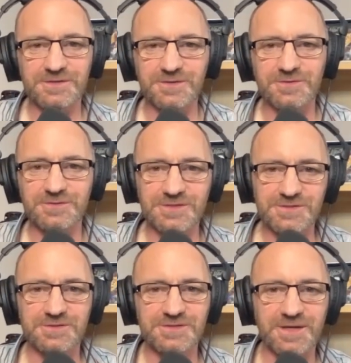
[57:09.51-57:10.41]
You know, you
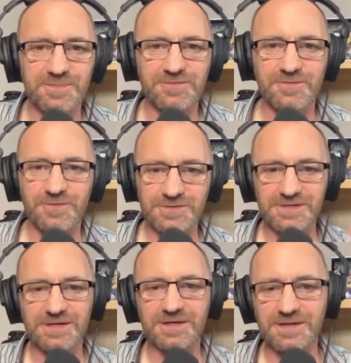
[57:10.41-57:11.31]
discussed that before. It's
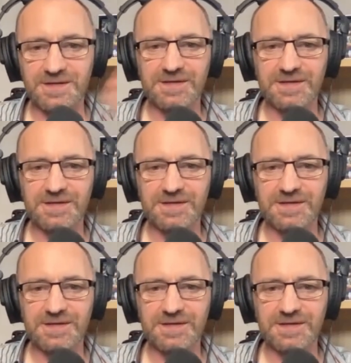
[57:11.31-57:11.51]
like a